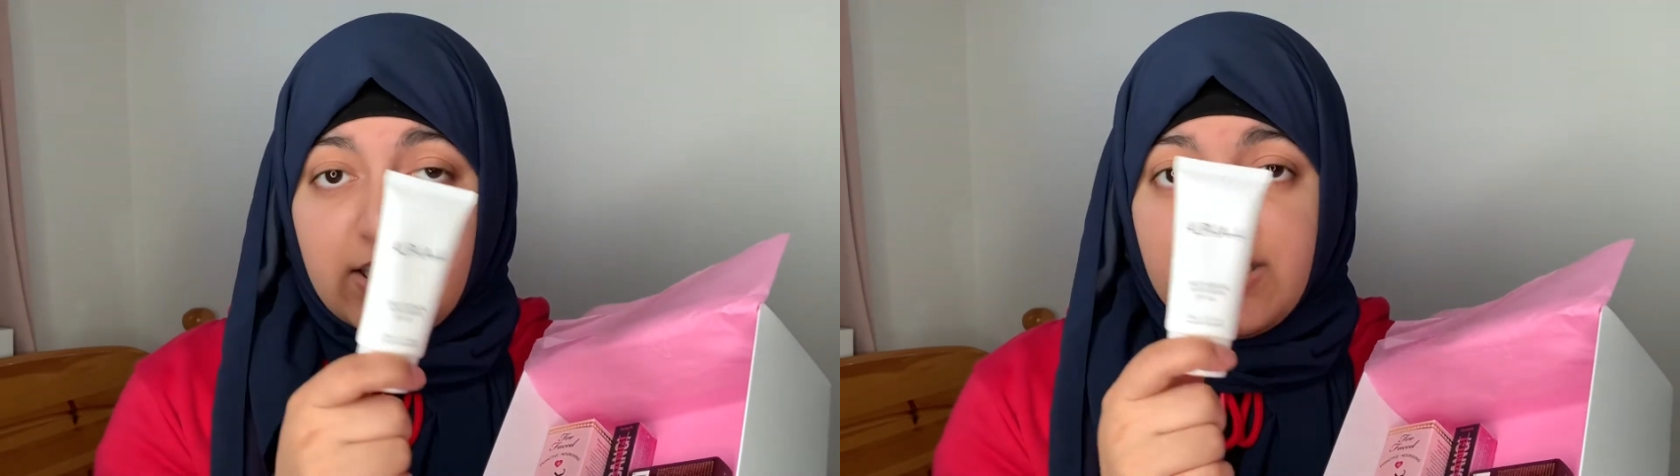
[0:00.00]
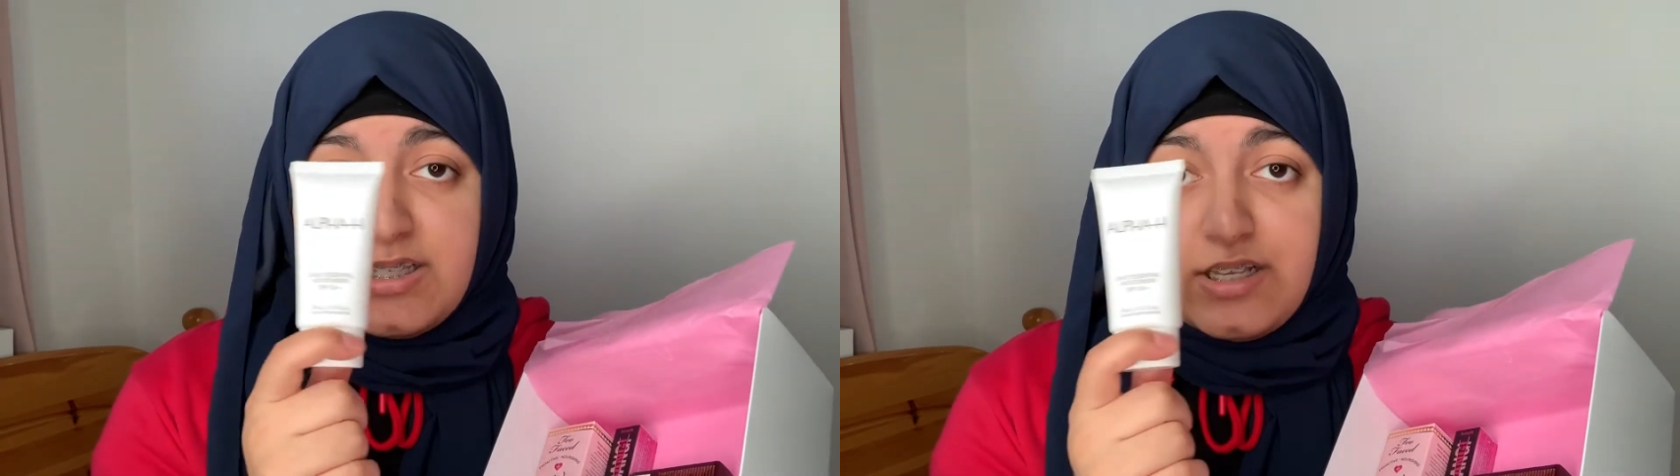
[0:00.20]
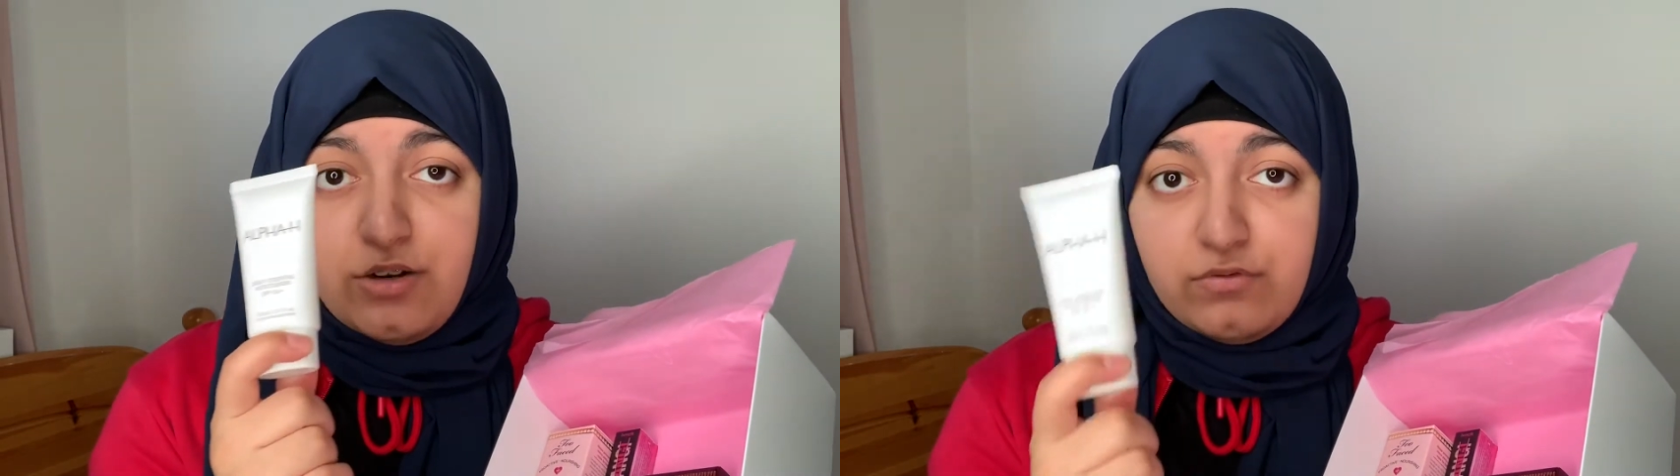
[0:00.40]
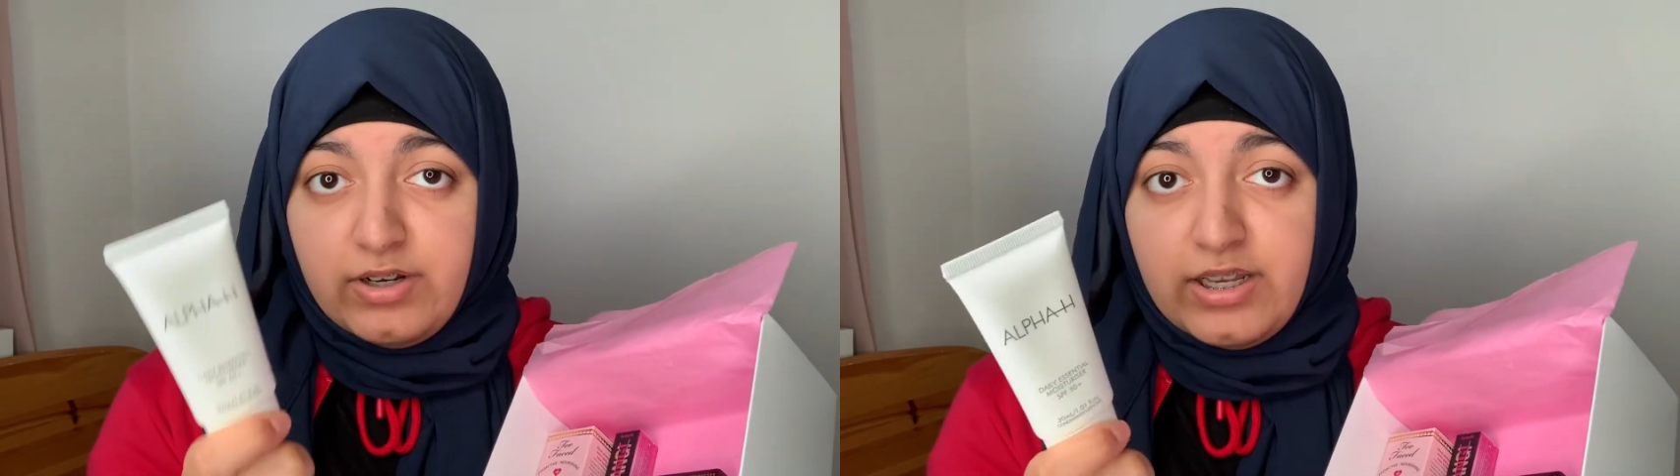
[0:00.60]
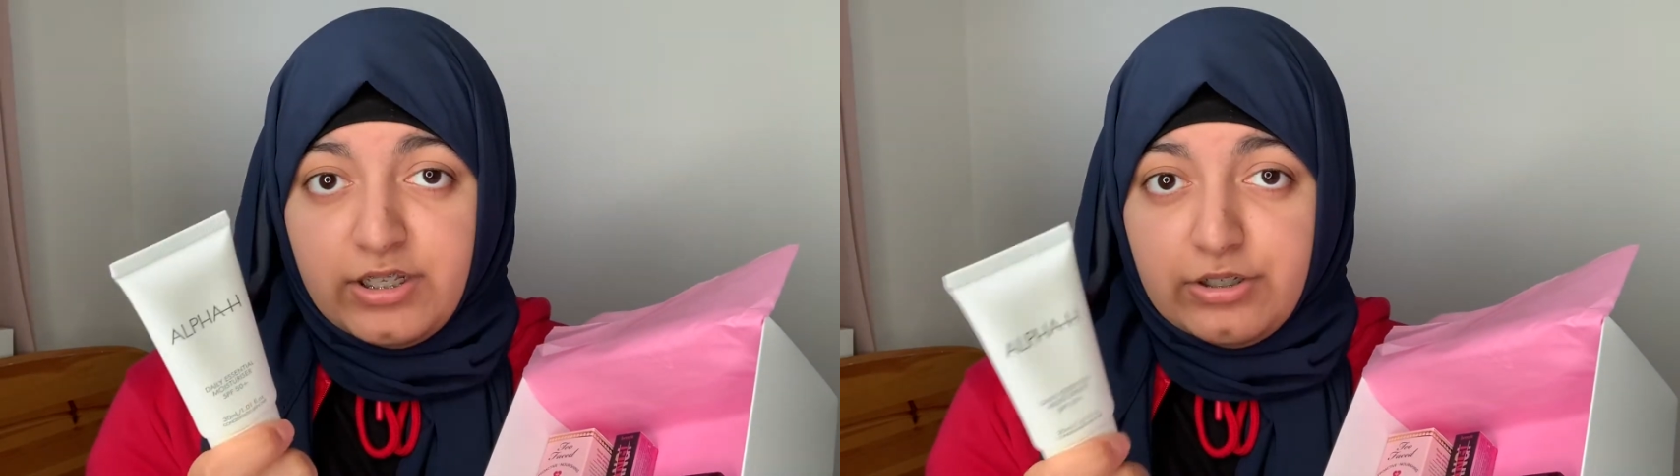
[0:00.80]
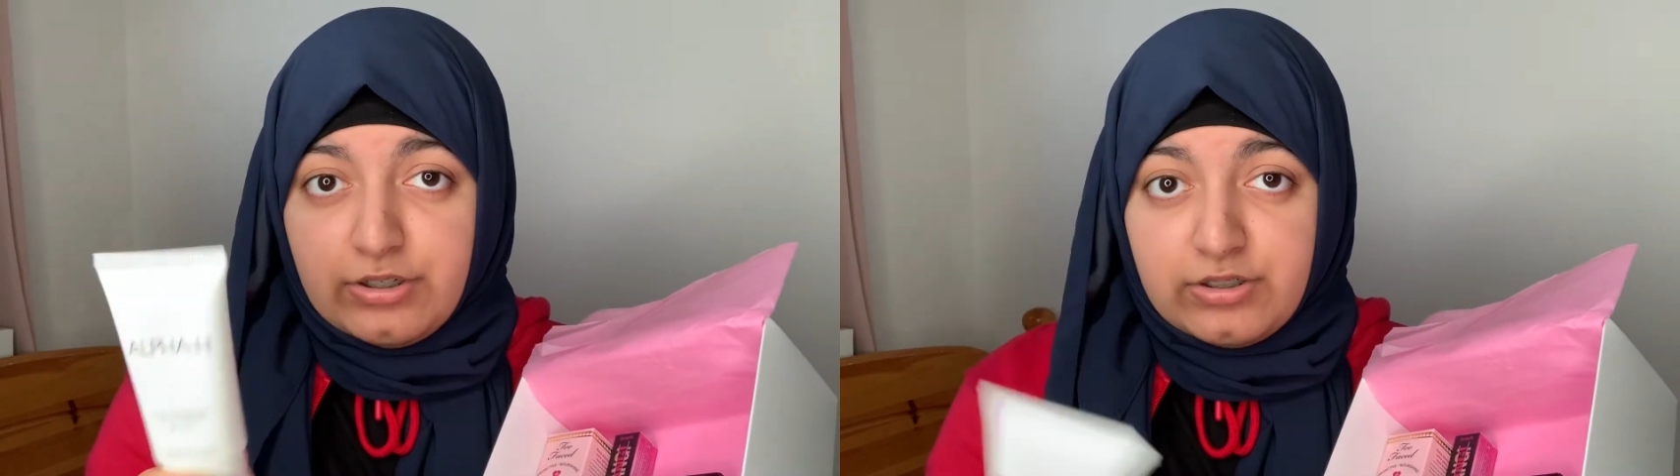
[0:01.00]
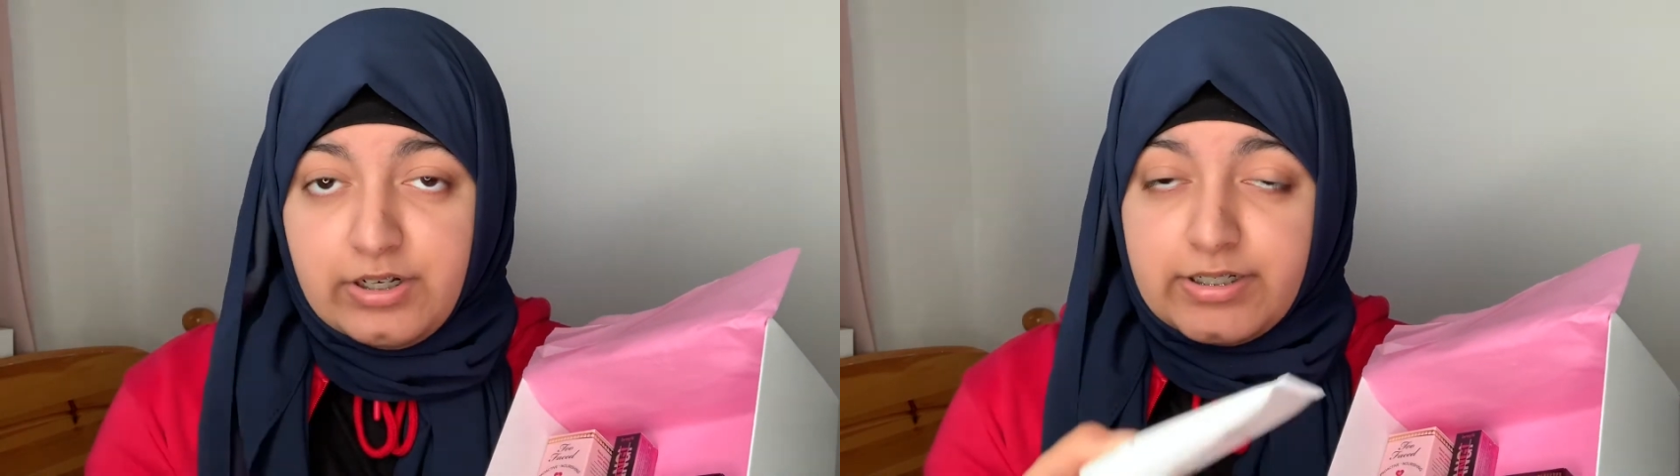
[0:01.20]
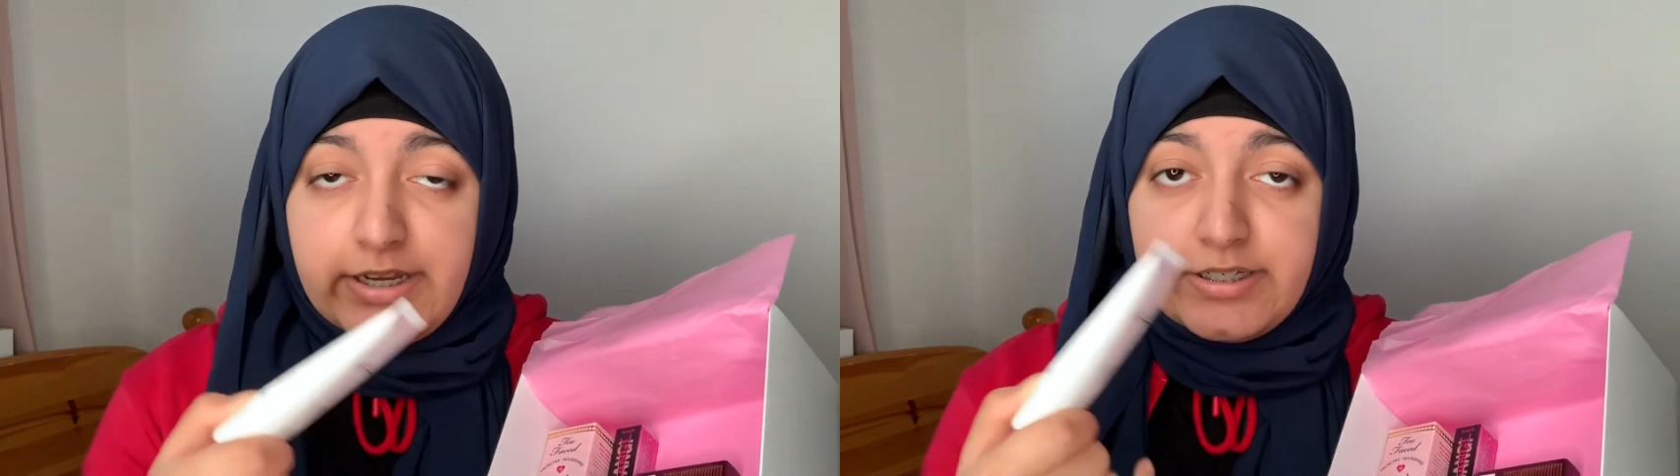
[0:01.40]
is really good on
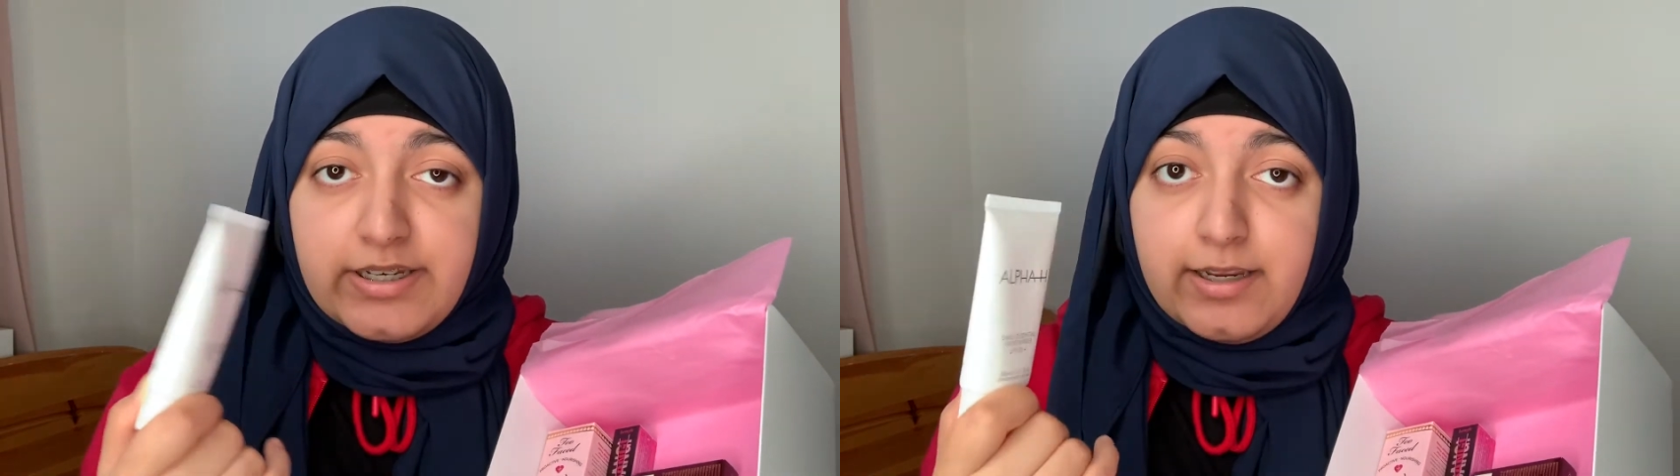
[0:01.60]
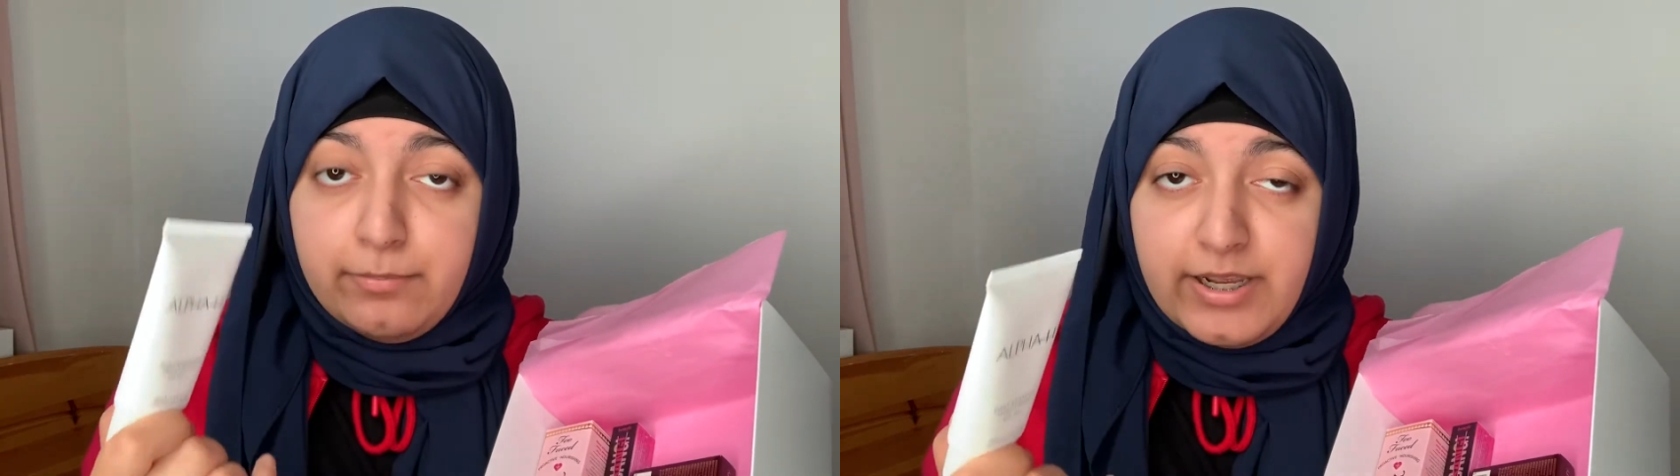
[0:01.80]
a day-to-day